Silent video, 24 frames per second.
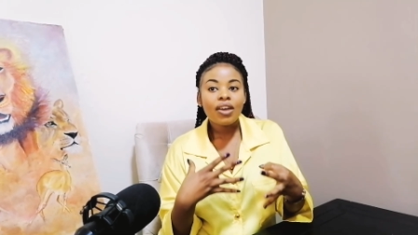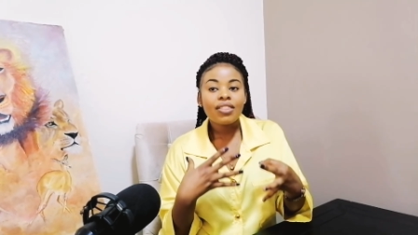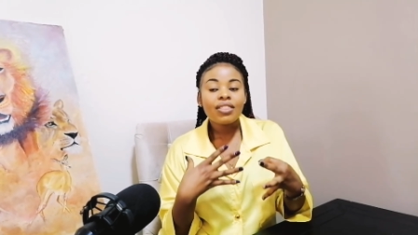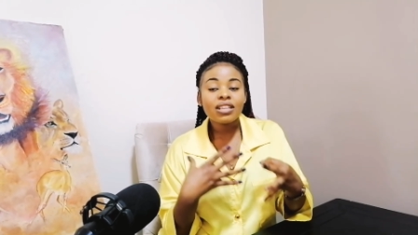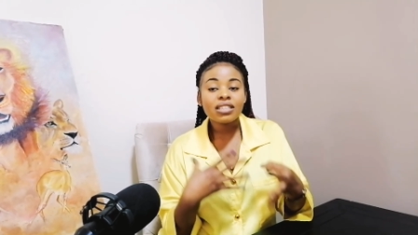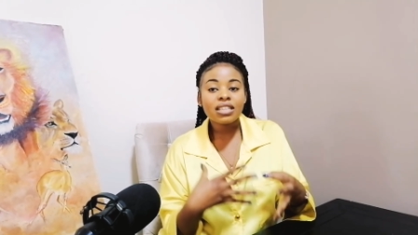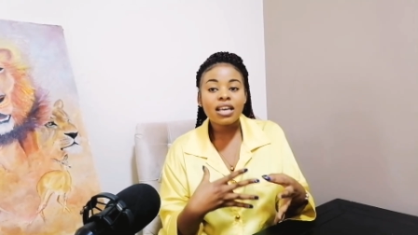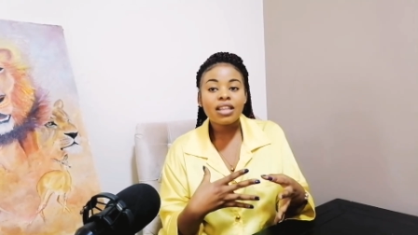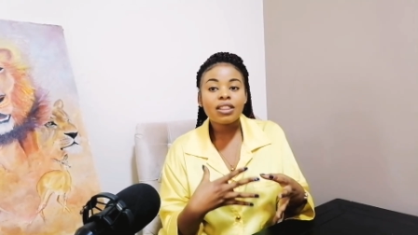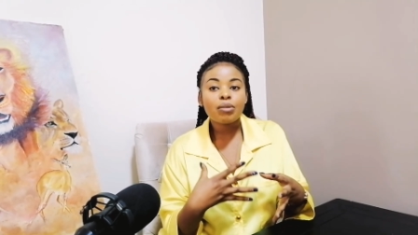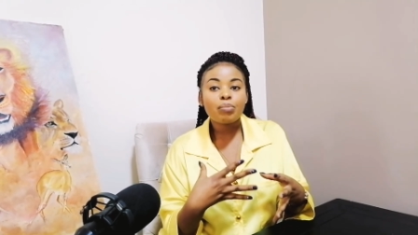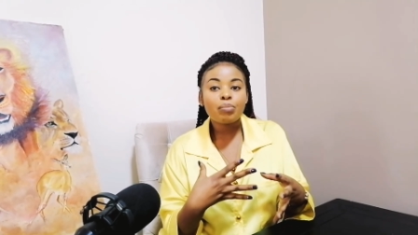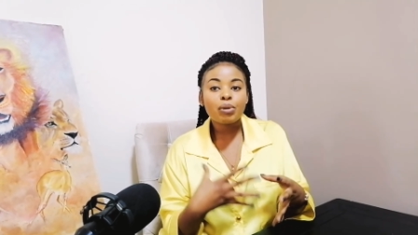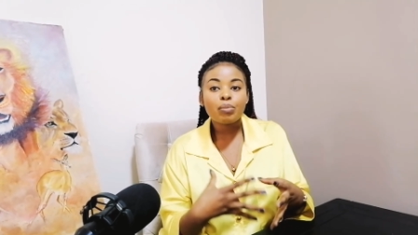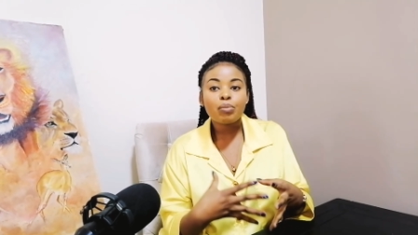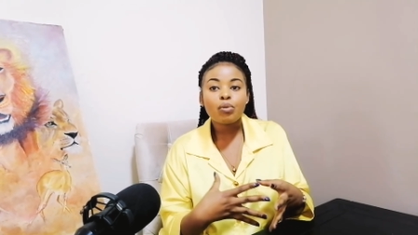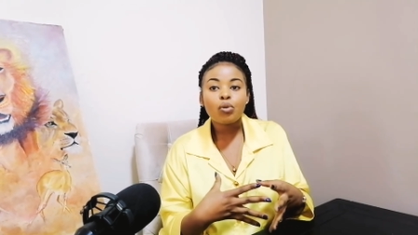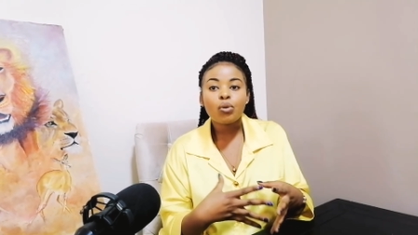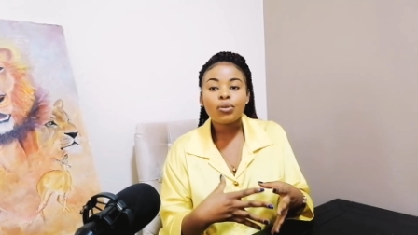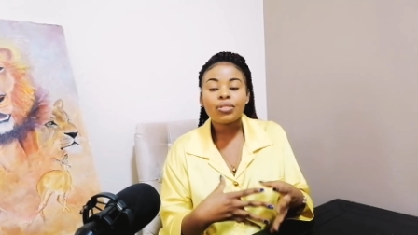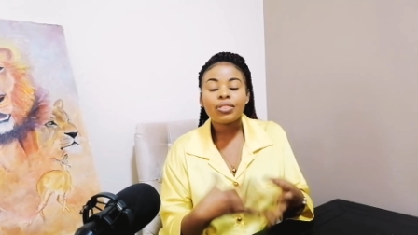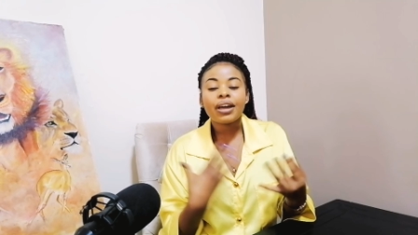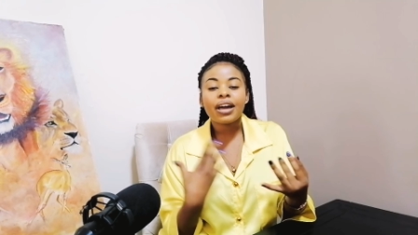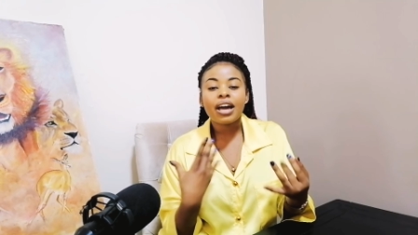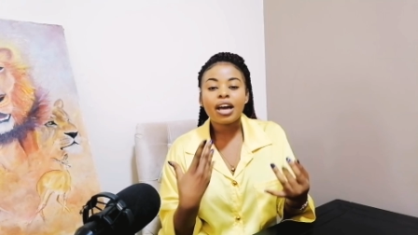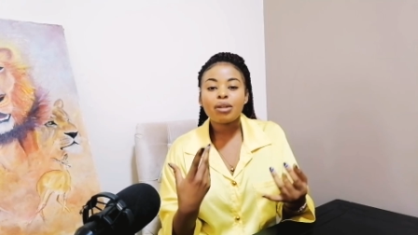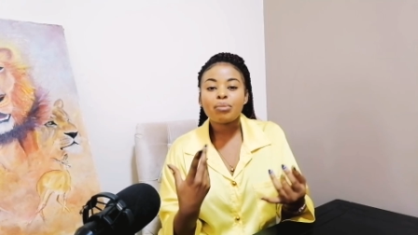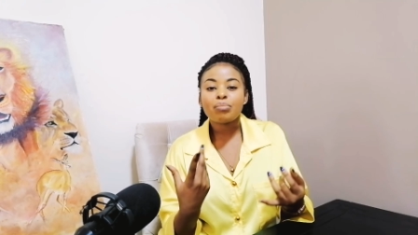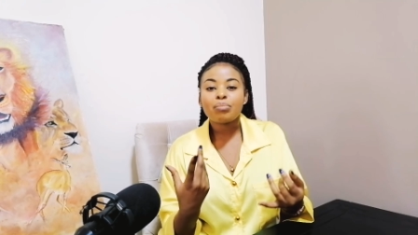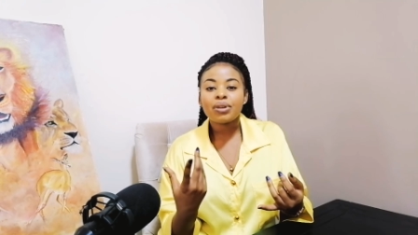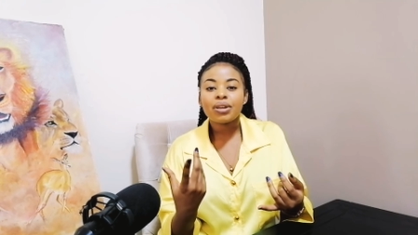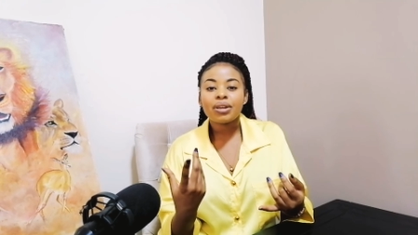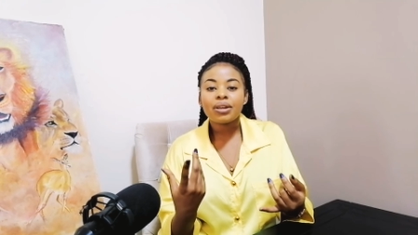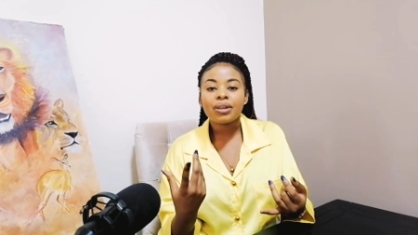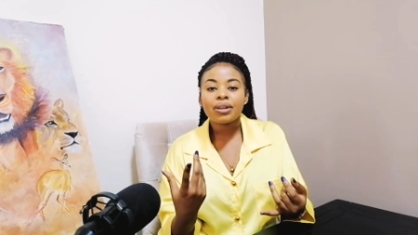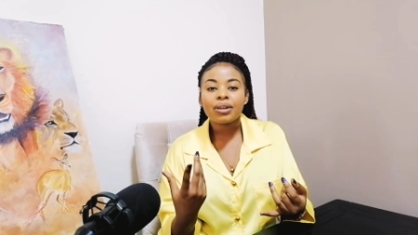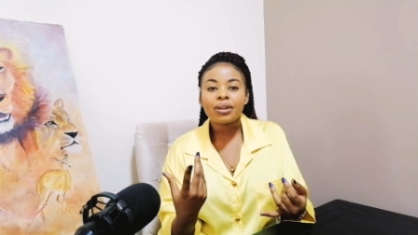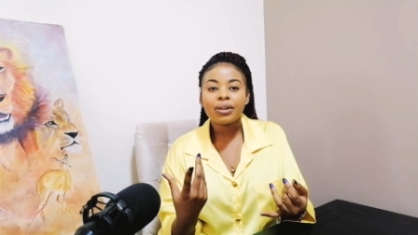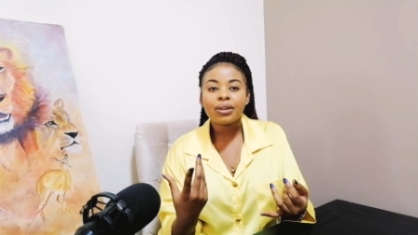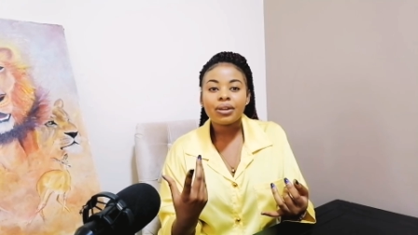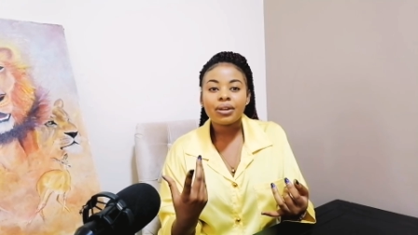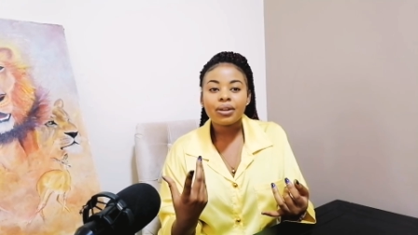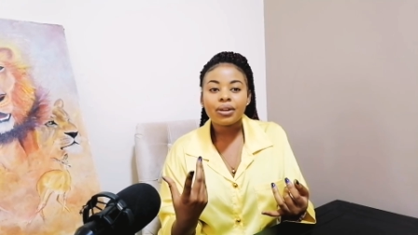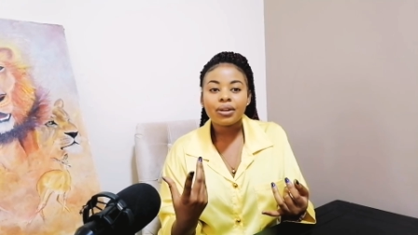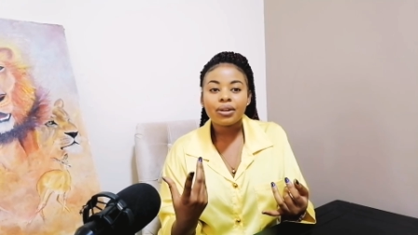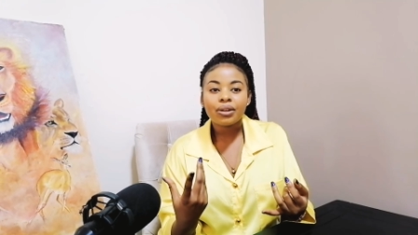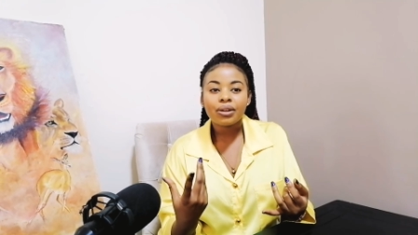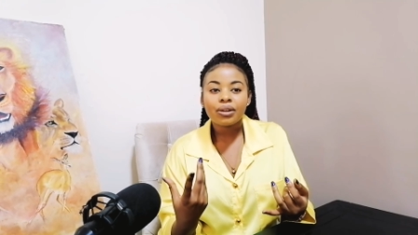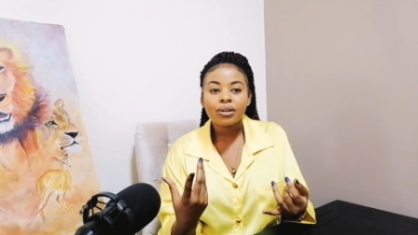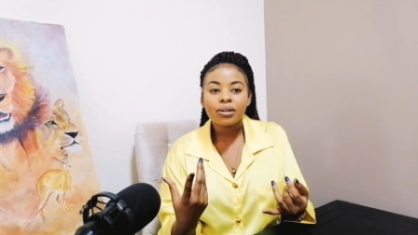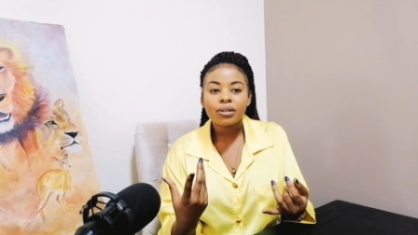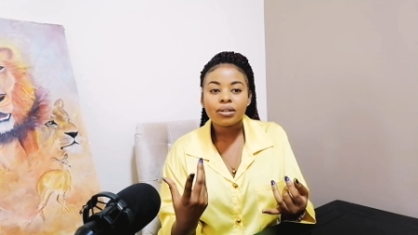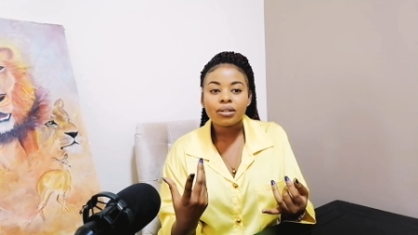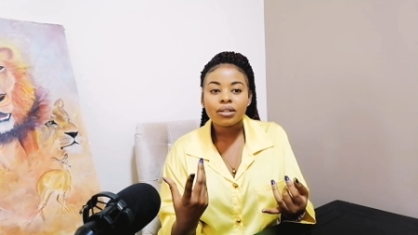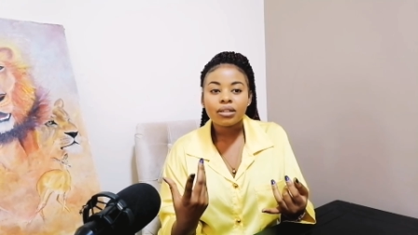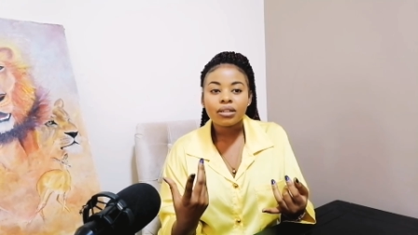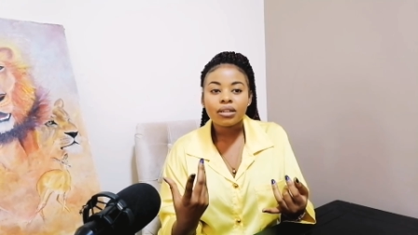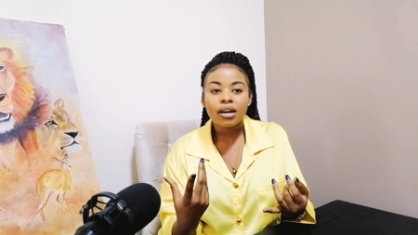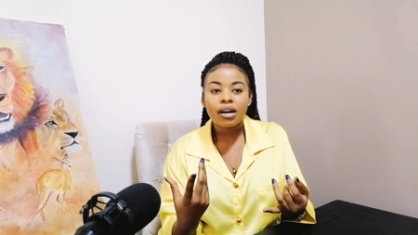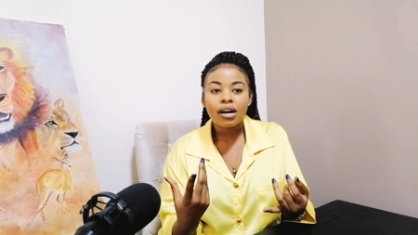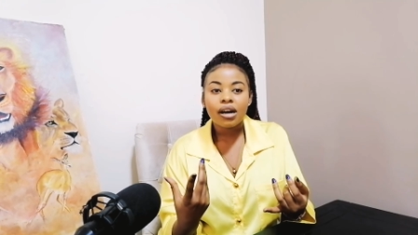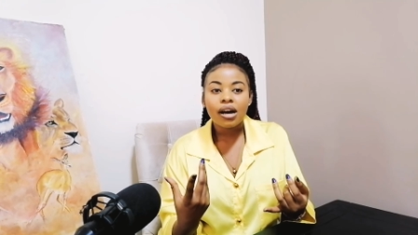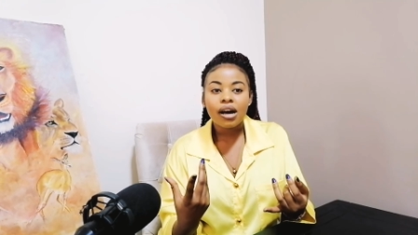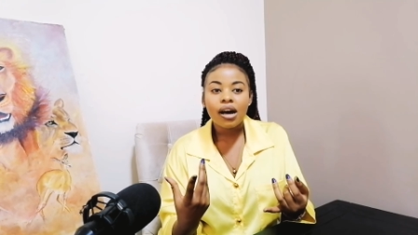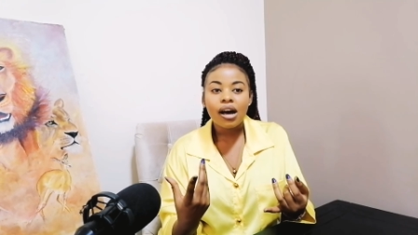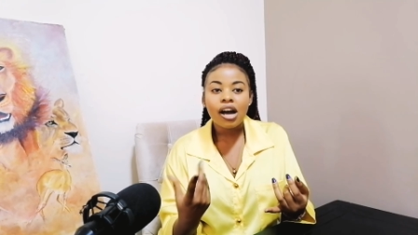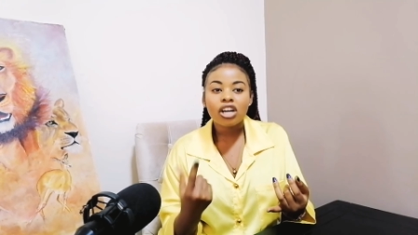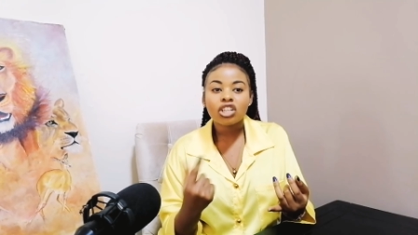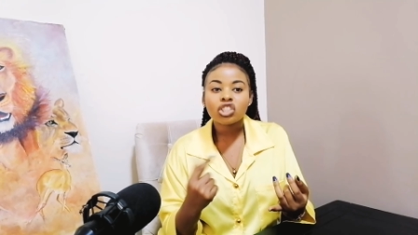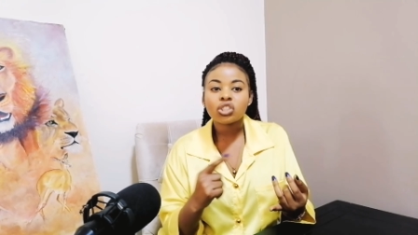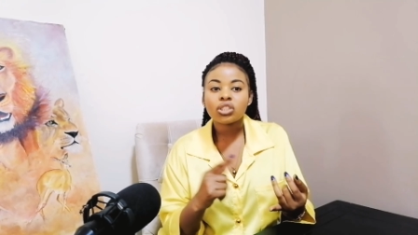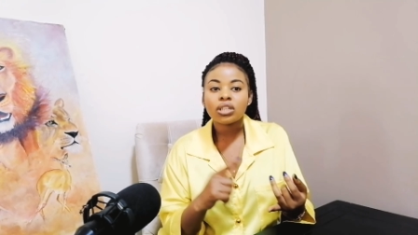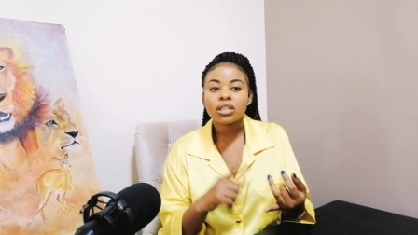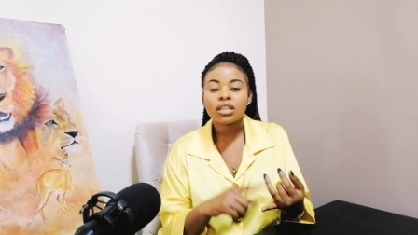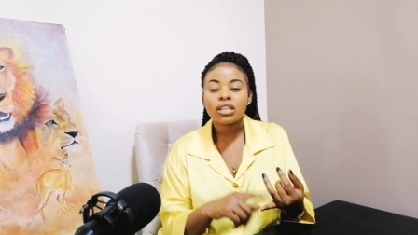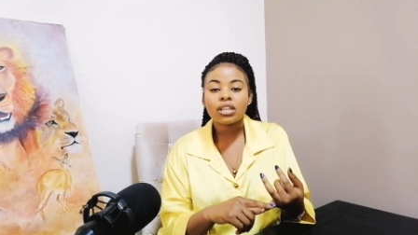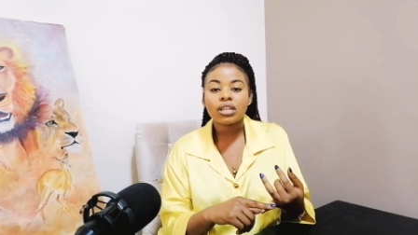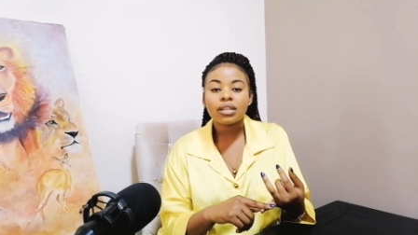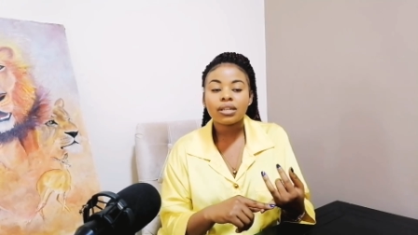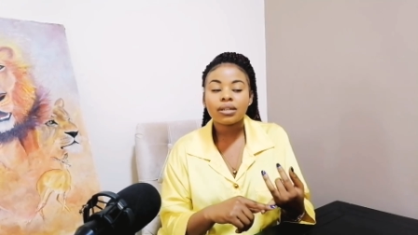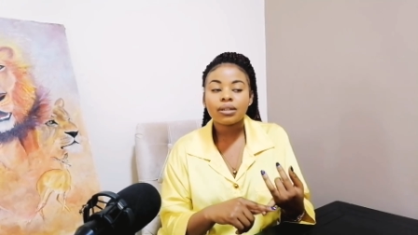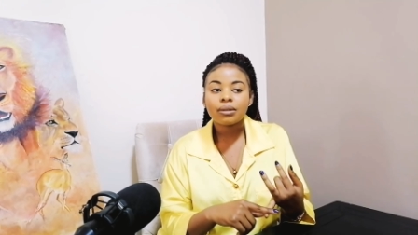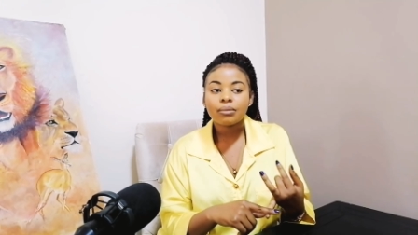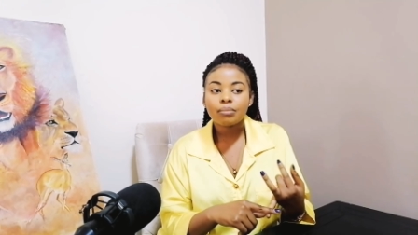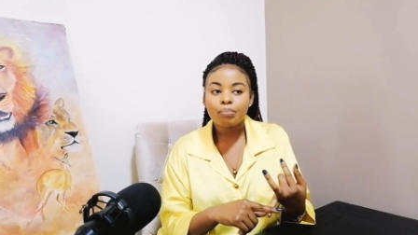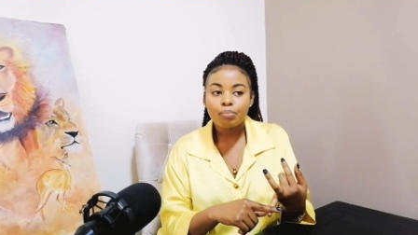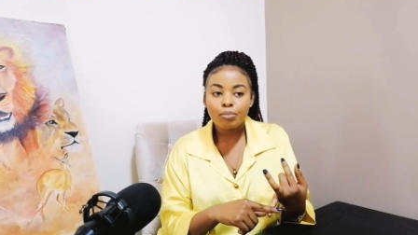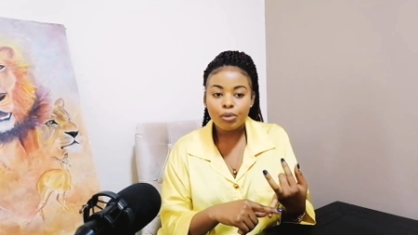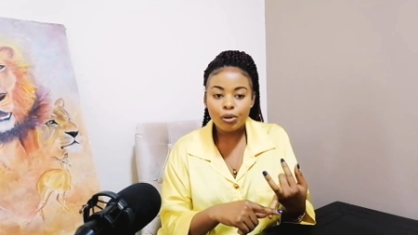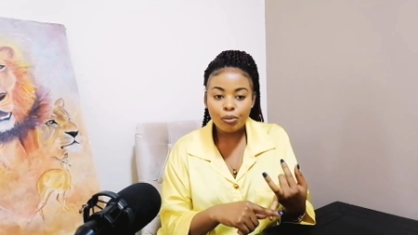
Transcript: these are the people they can be actually